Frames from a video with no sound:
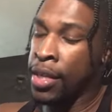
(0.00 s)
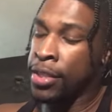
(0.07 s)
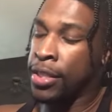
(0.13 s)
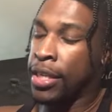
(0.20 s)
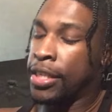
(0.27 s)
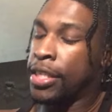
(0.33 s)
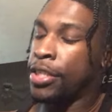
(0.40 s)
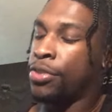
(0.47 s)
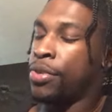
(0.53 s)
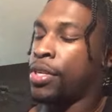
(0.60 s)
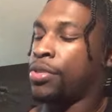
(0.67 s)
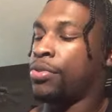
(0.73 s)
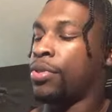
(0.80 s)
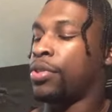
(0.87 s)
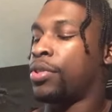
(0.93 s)
So let's get
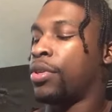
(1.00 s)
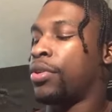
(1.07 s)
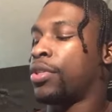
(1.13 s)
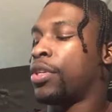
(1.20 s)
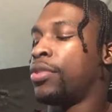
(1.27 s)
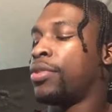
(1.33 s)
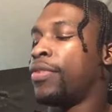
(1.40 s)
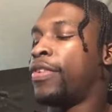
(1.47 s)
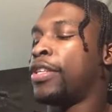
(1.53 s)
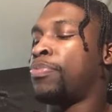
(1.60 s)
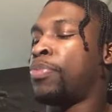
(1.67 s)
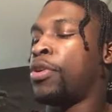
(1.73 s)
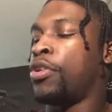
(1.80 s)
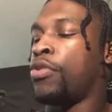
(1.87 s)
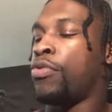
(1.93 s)
straight to it. So in terms of his
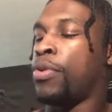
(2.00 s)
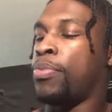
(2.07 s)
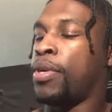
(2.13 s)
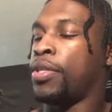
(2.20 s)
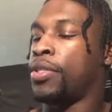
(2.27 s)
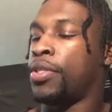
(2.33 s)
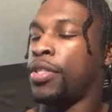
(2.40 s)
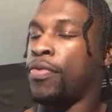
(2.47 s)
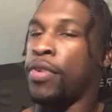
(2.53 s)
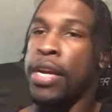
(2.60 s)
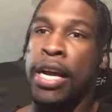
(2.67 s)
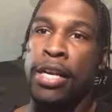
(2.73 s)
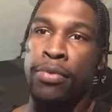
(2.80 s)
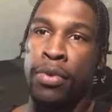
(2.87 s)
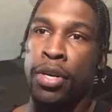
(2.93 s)
pure equipment, if you
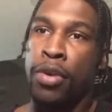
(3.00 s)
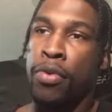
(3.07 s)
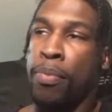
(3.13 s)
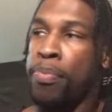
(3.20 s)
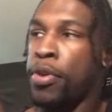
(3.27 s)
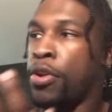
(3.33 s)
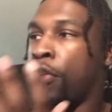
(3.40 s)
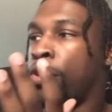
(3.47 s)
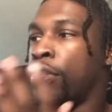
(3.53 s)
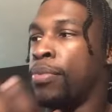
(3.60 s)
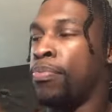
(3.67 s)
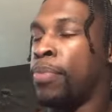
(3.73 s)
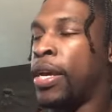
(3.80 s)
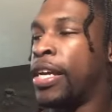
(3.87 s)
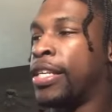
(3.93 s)
guys want to know what pures
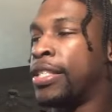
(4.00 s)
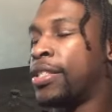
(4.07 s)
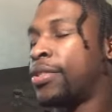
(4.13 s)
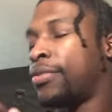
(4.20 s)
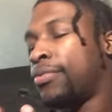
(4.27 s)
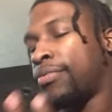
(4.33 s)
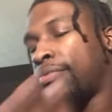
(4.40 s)
and base,